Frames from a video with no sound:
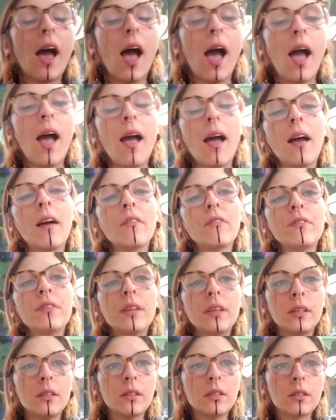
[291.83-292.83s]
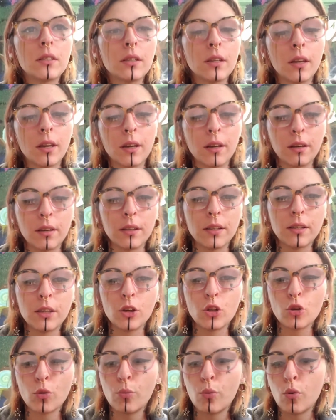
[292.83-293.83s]
I have these
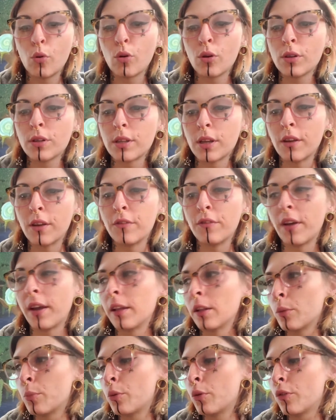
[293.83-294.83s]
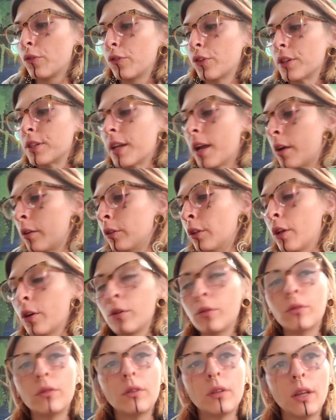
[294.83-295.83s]
sigil boards available for
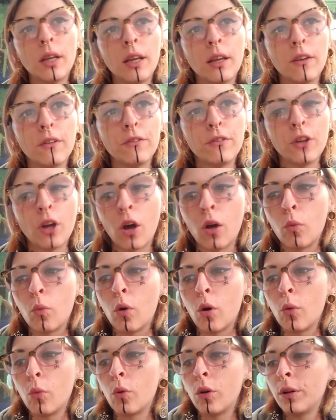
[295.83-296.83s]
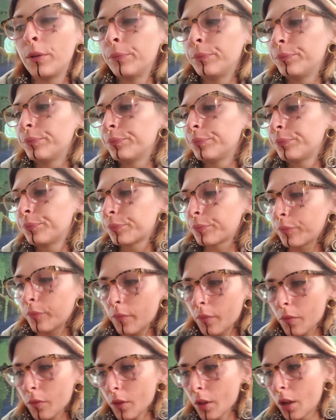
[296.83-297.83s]
download. If y'all want one,
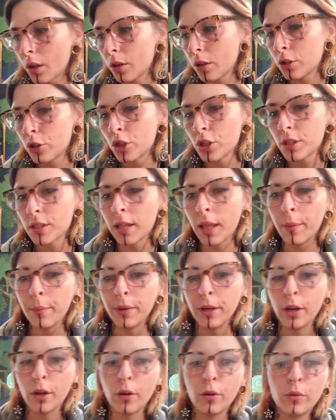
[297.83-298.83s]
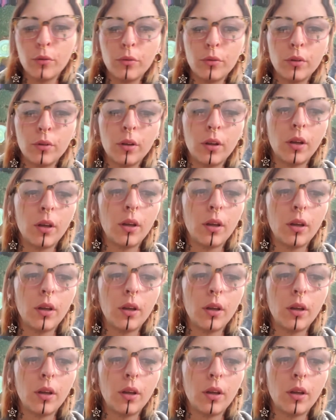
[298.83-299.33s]
just let me know.